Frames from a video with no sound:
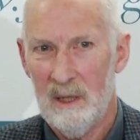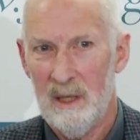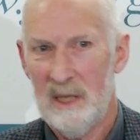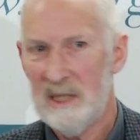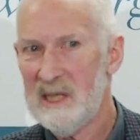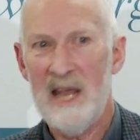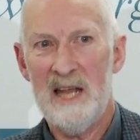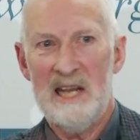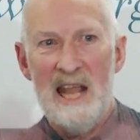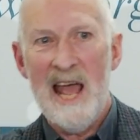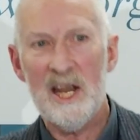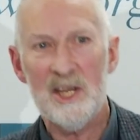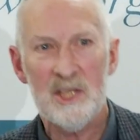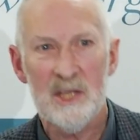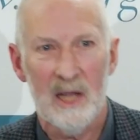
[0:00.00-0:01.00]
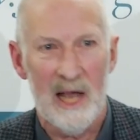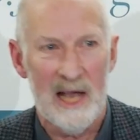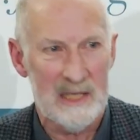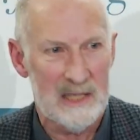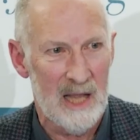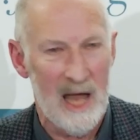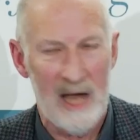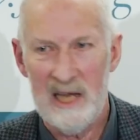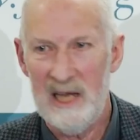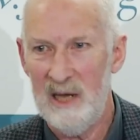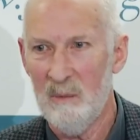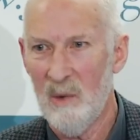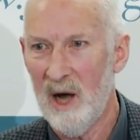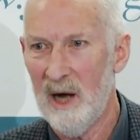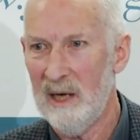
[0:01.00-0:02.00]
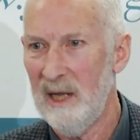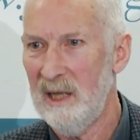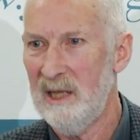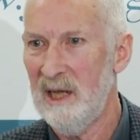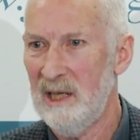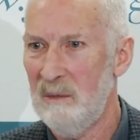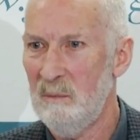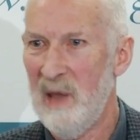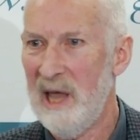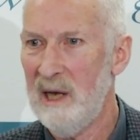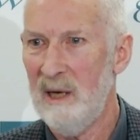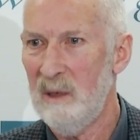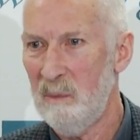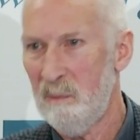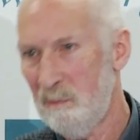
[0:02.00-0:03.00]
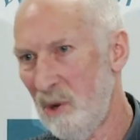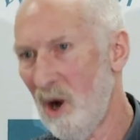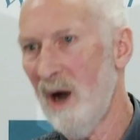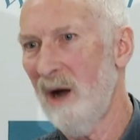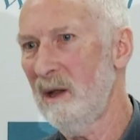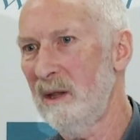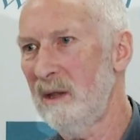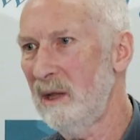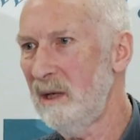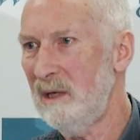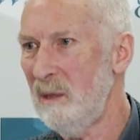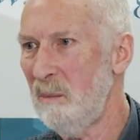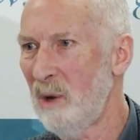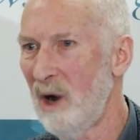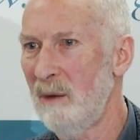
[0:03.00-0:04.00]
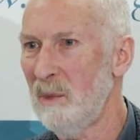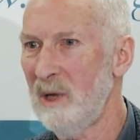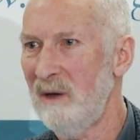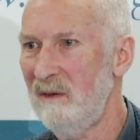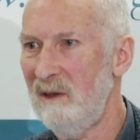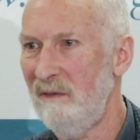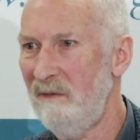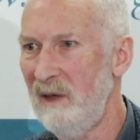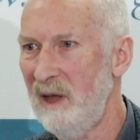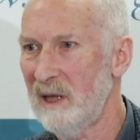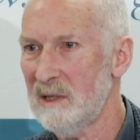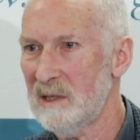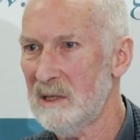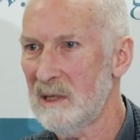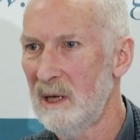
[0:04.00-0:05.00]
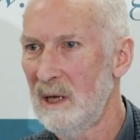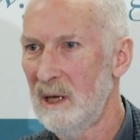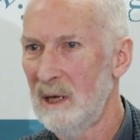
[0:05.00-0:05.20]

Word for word: Let's say it nationalized Lockheed Martin, it made it a part of the Department of Defense.